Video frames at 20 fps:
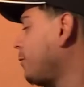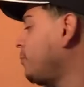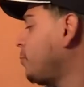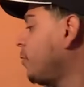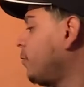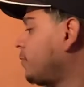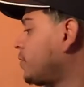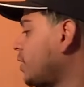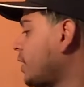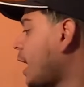
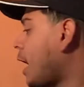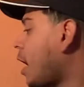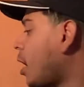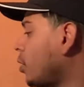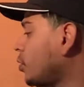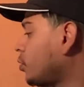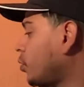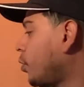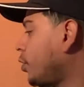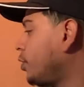move to the
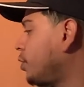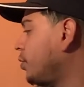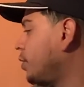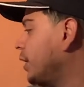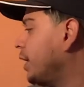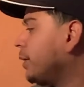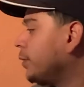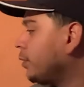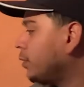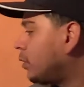outdoor
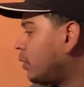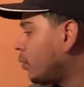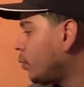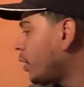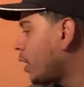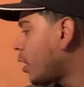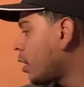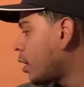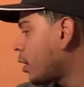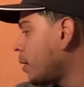unit, we
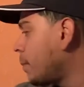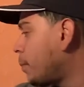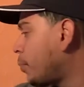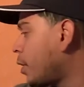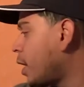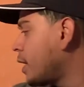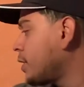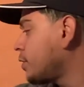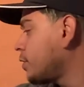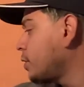got our
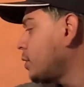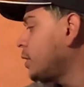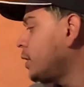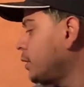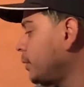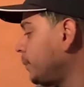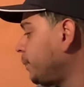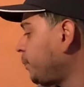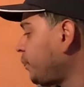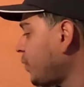compressor
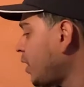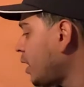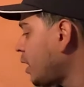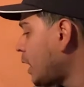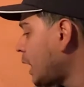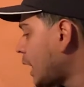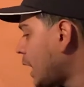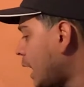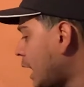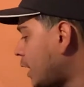
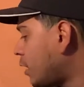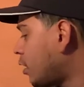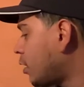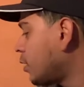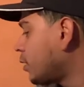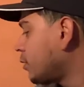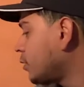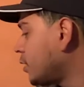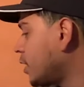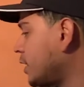and our
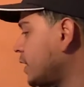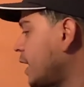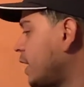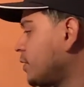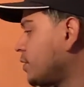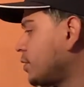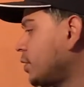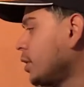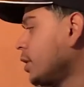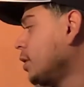
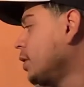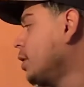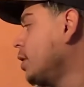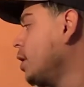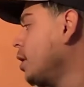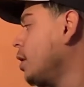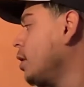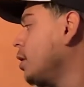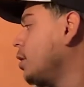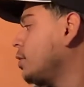condenser.
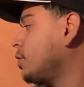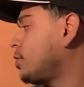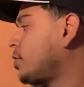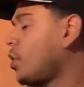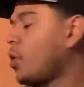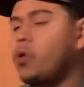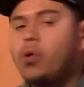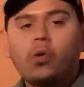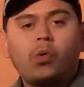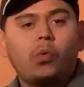
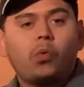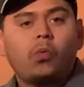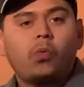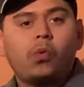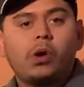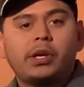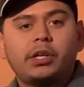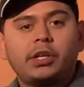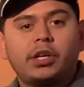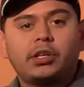So
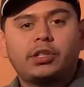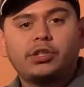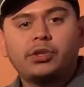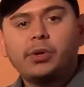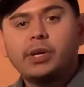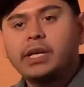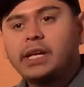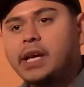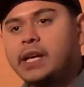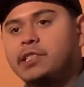what you're
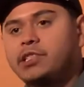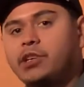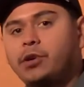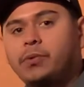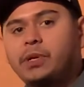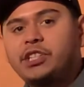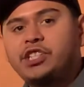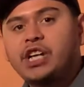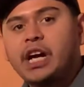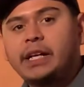doing is you're
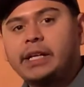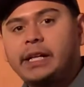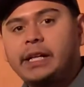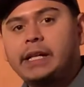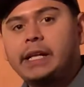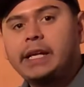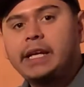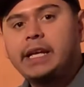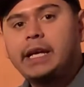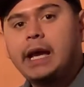rejecting the
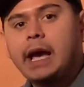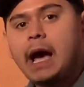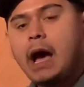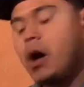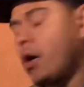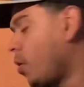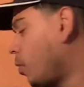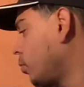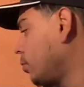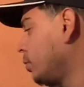heat
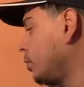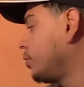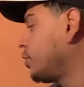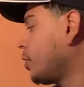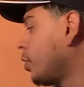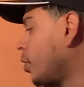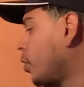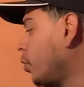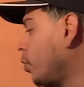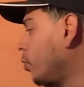out.
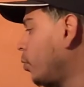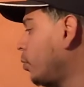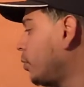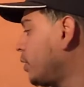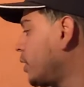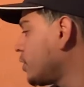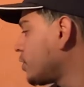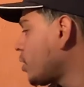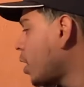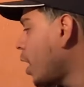So
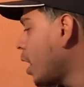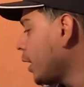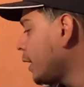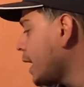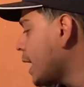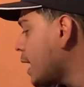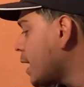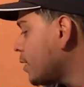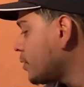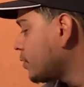this hot
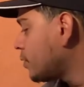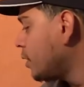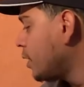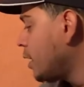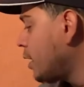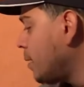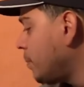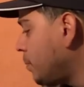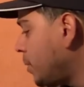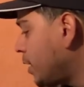gas
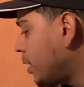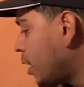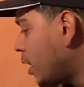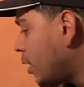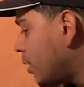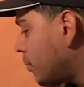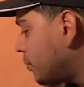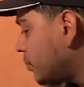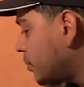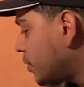
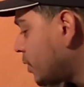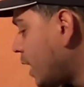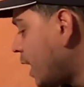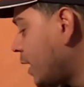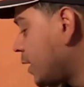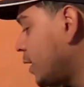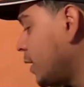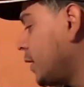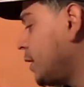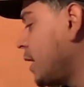becomes
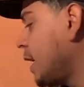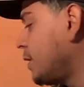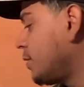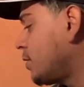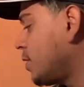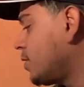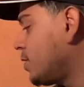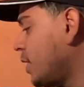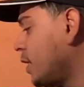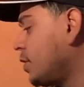and
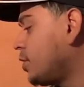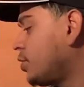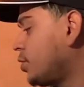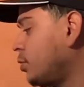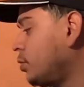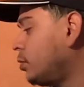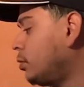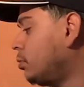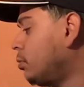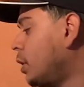condenses
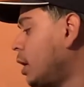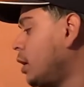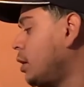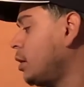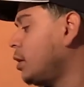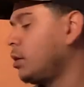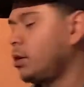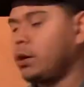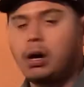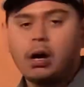into
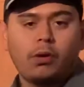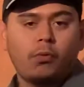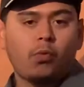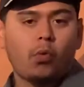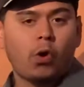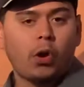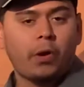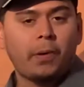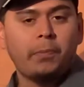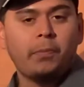a
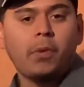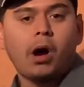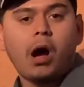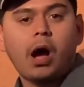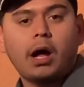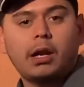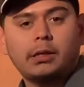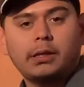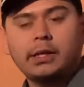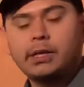warm,
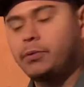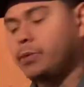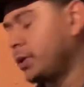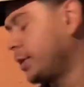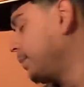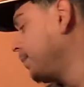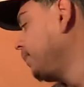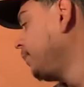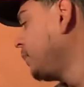hot liquid.